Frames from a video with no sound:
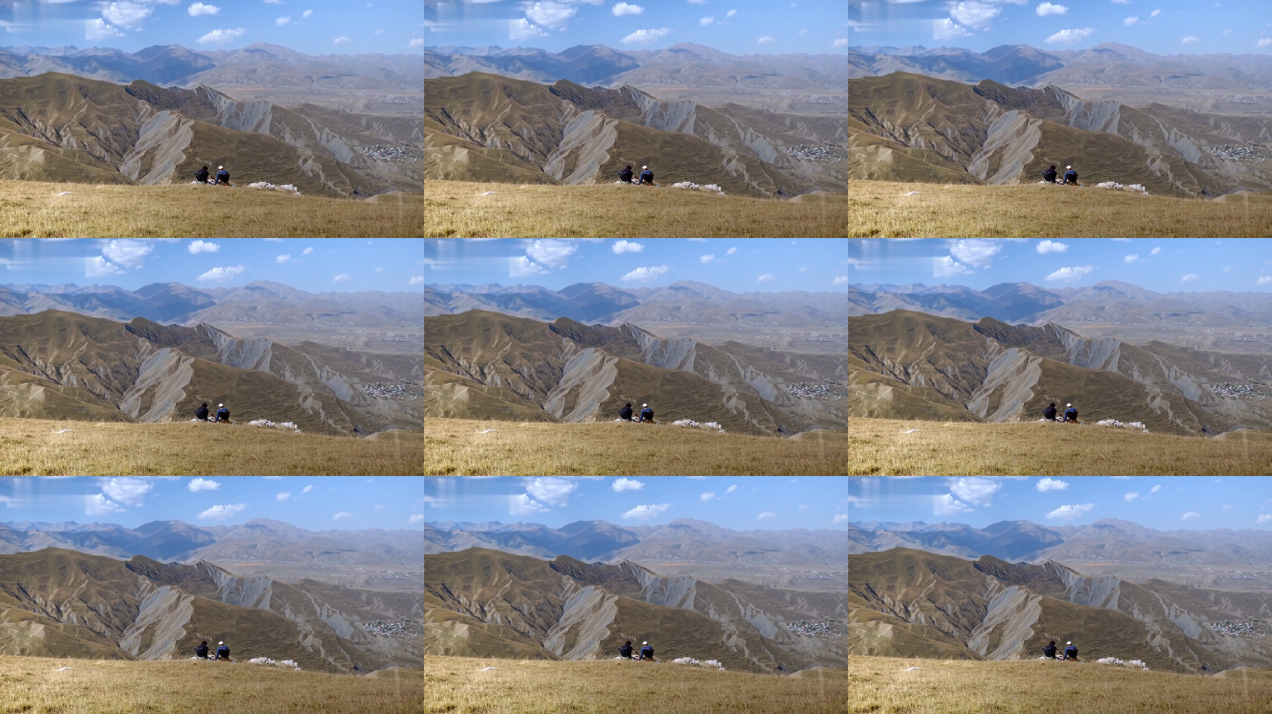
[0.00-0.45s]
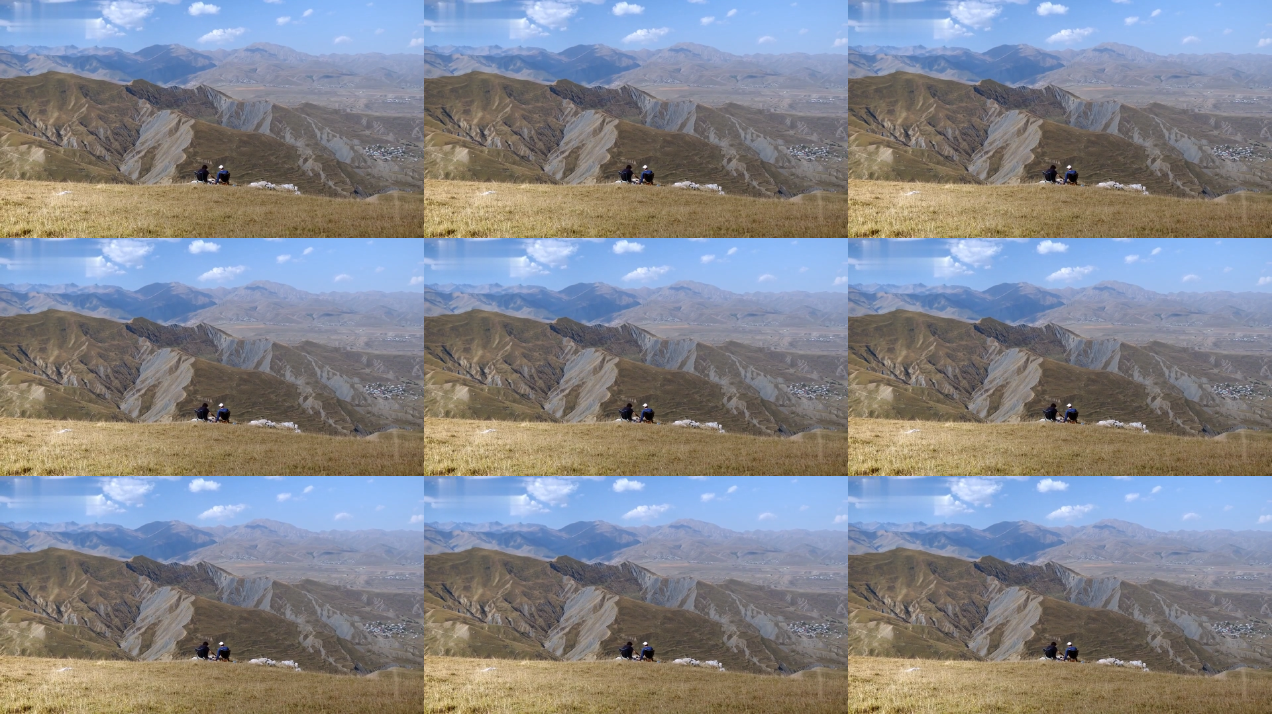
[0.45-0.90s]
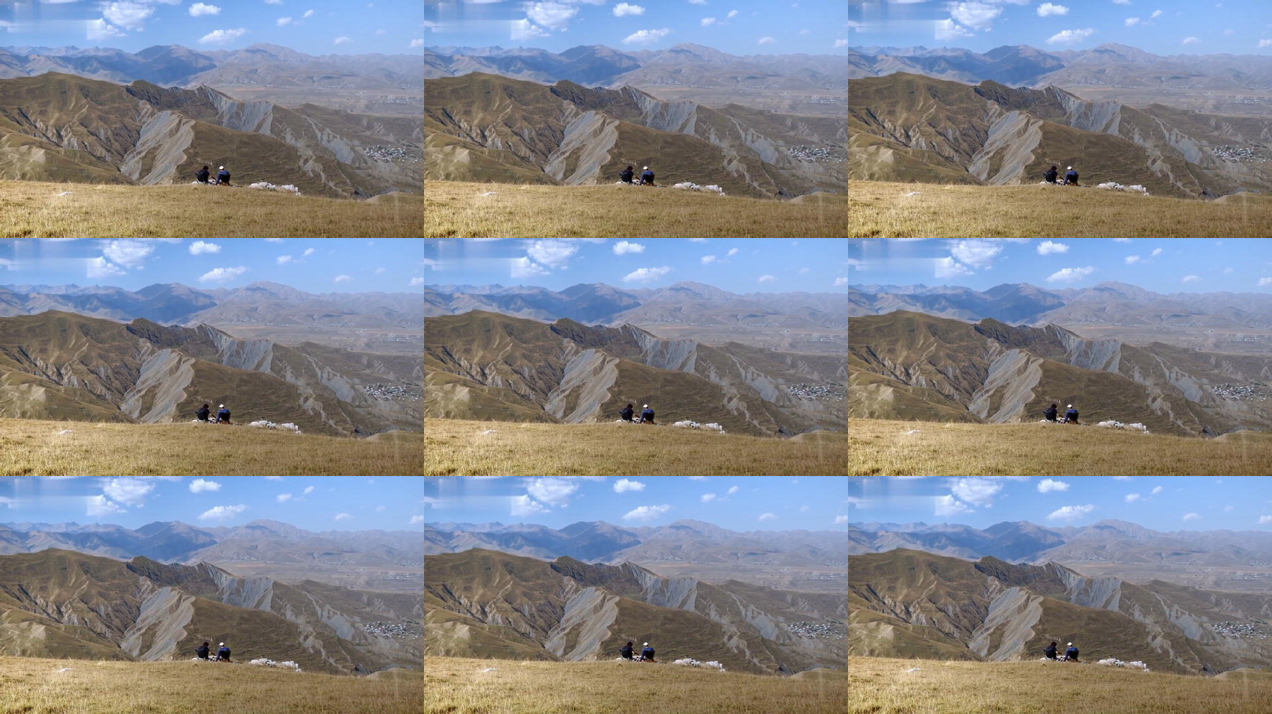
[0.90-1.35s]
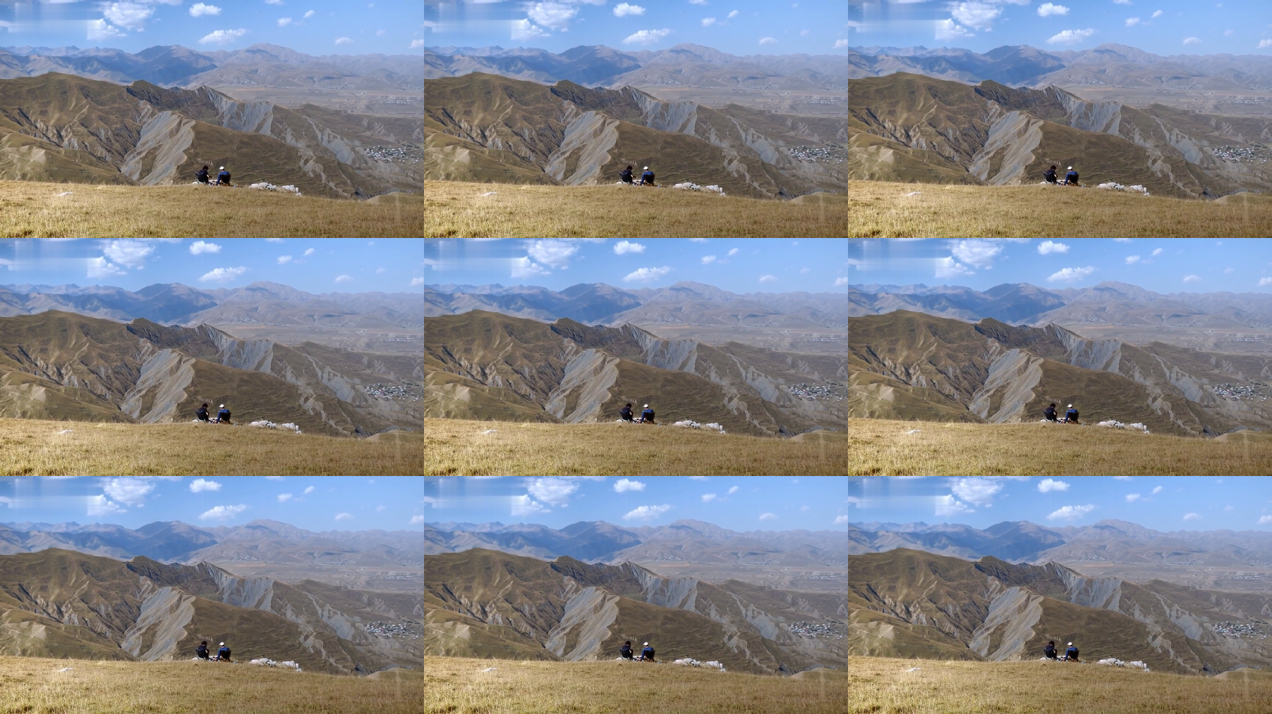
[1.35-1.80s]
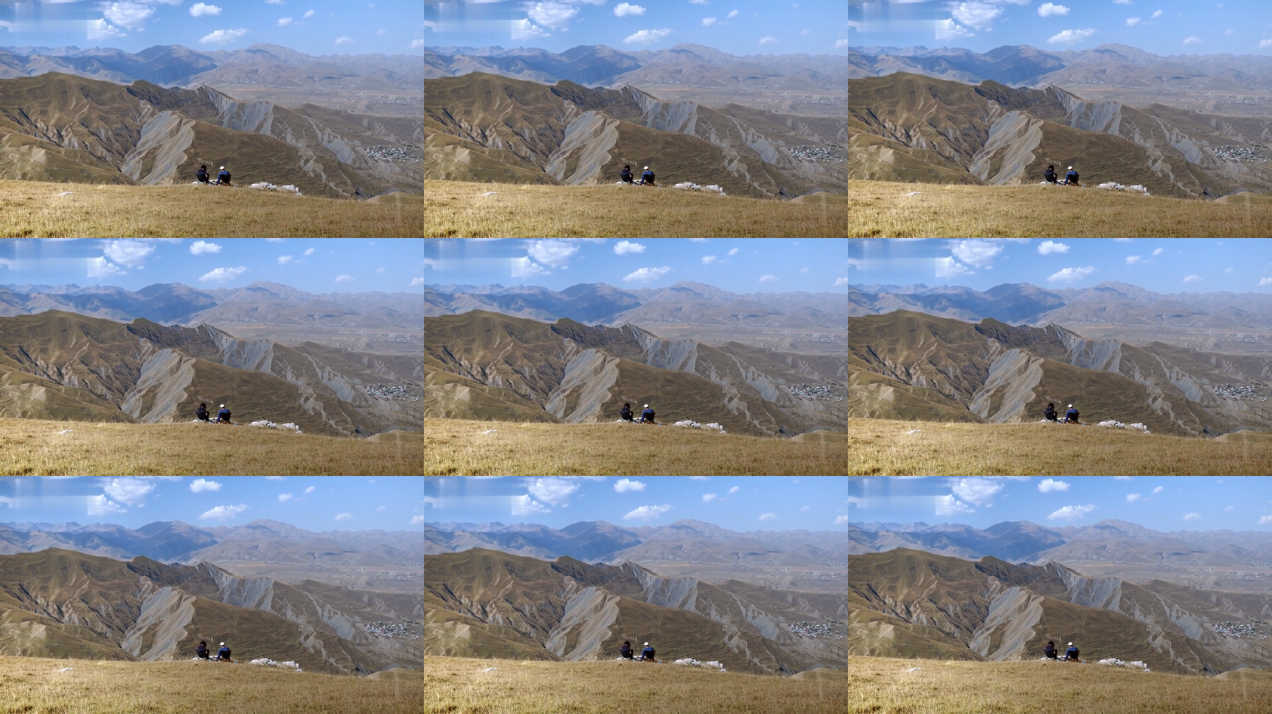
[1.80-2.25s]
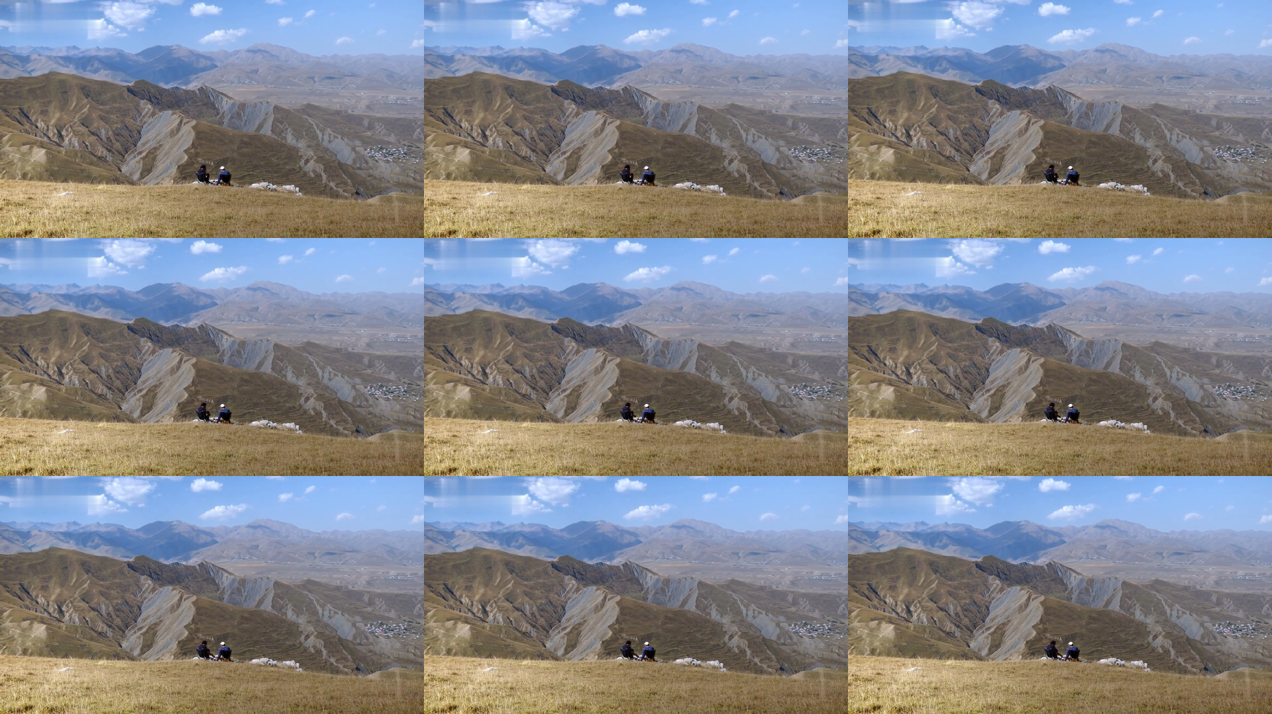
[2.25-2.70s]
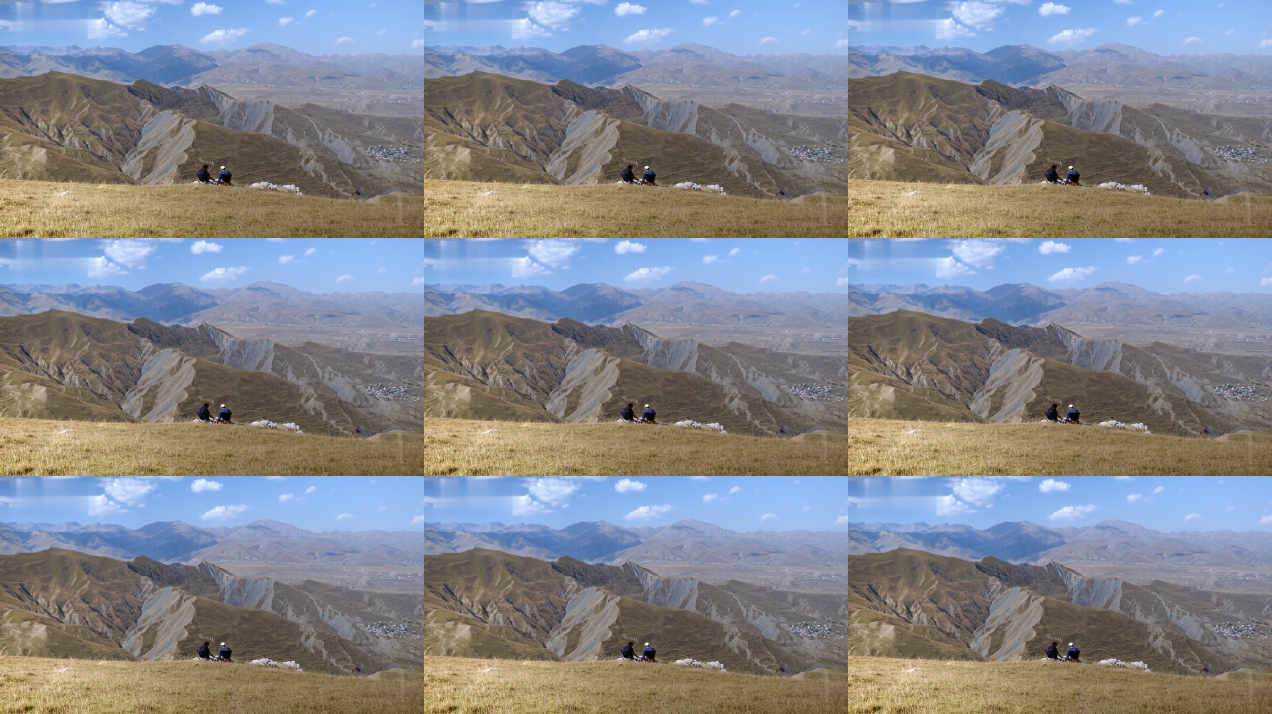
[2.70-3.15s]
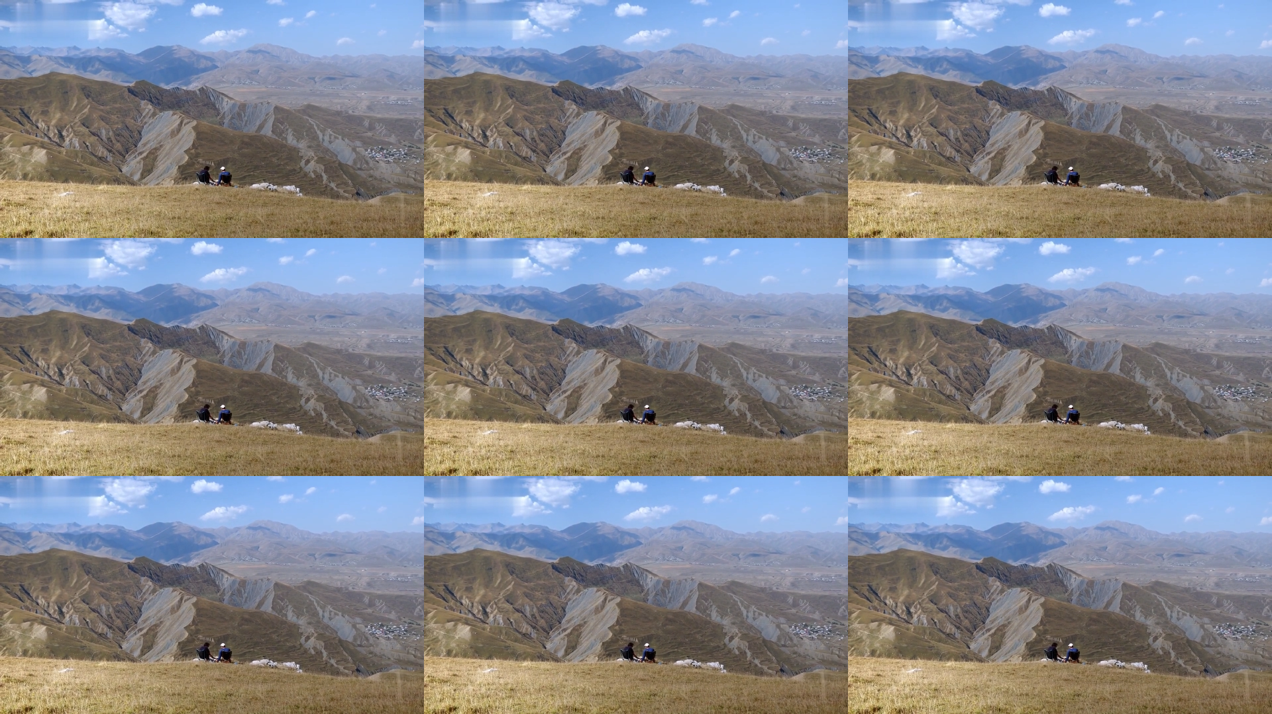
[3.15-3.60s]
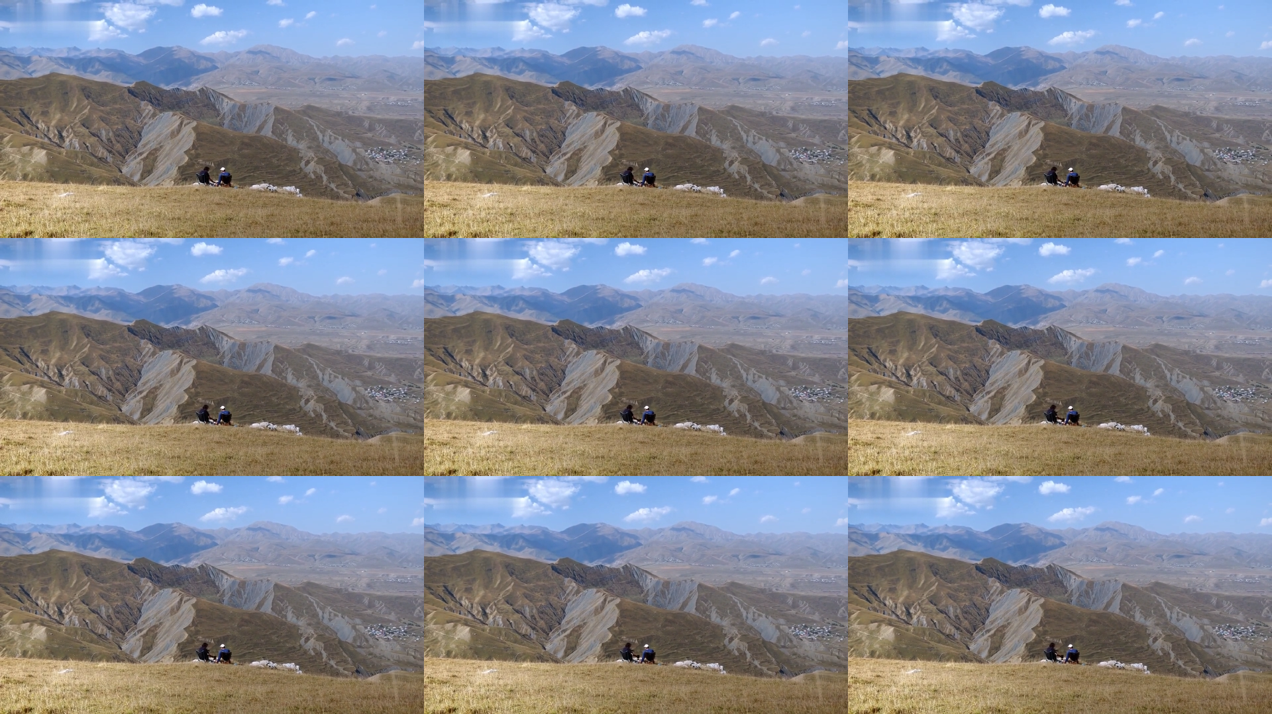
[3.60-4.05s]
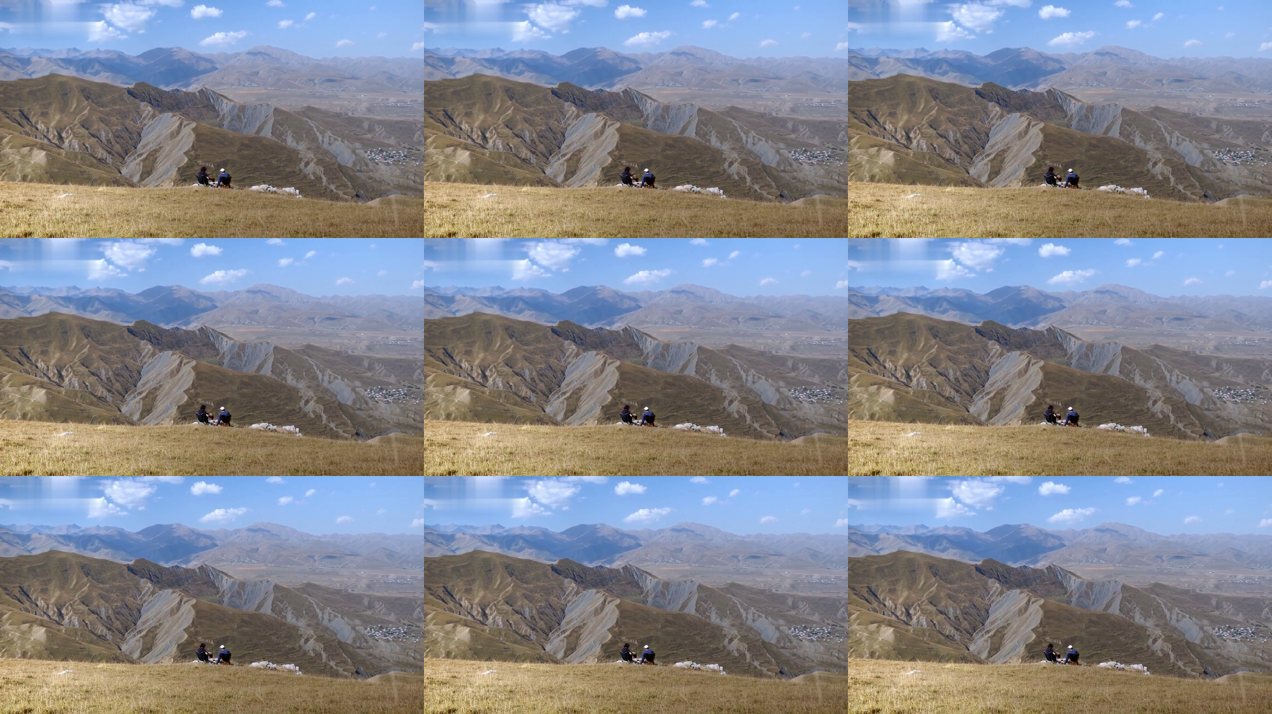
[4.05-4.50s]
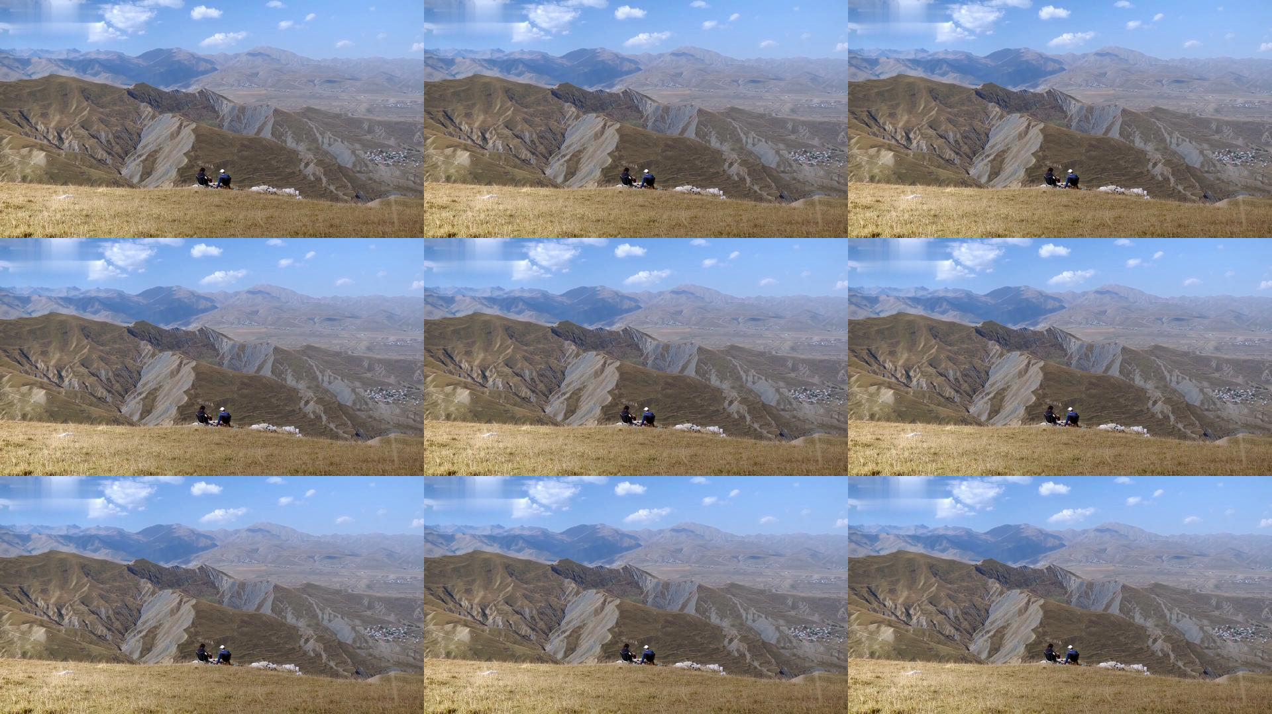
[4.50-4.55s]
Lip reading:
(no speaker visible)